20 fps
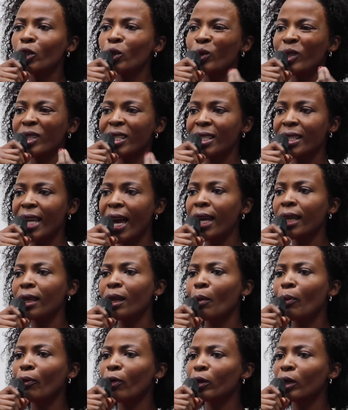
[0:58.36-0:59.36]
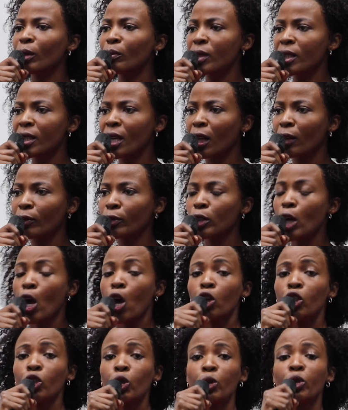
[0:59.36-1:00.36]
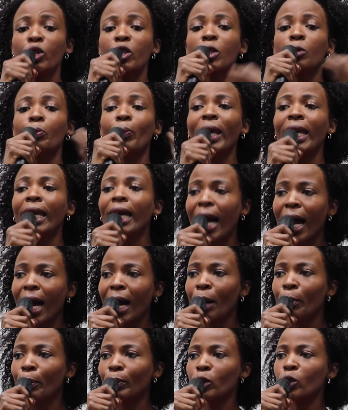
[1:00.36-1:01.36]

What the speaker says: to stand up for themselves, to speak up,